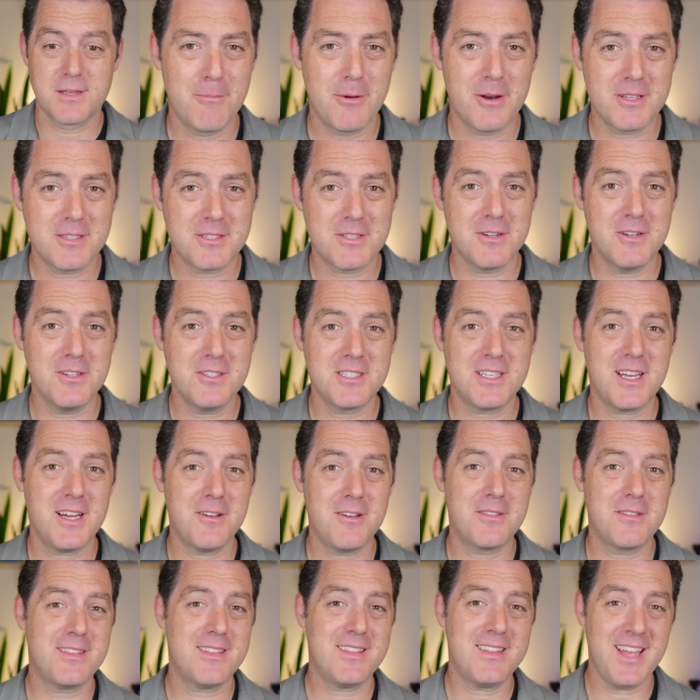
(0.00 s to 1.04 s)
But it turns
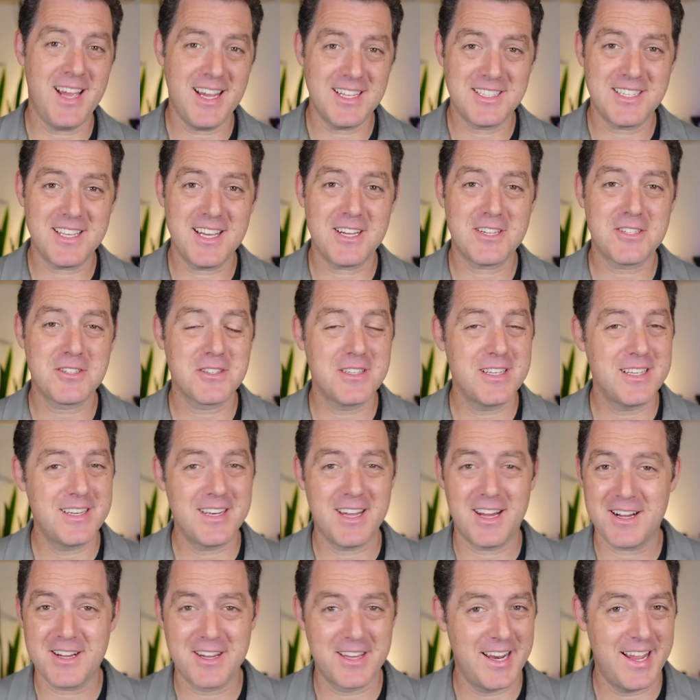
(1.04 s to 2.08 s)
out that's actually
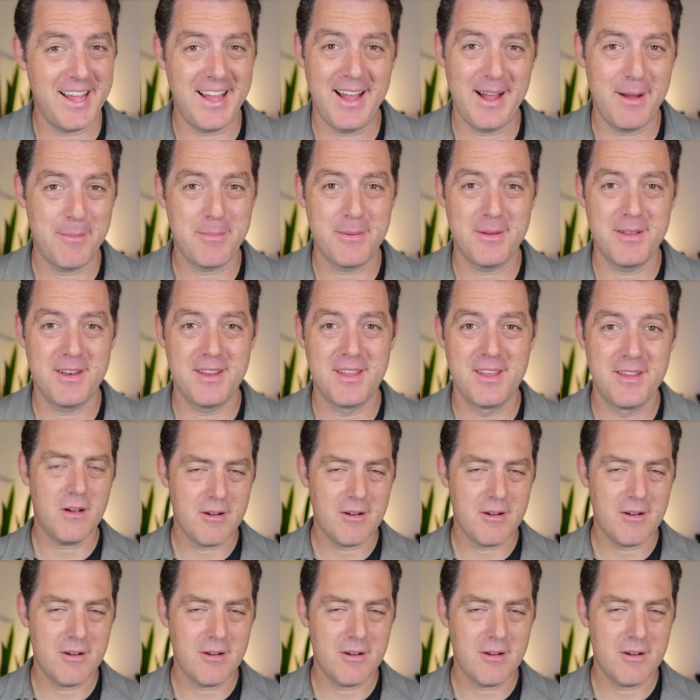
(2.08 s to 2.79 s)
not gonna happen.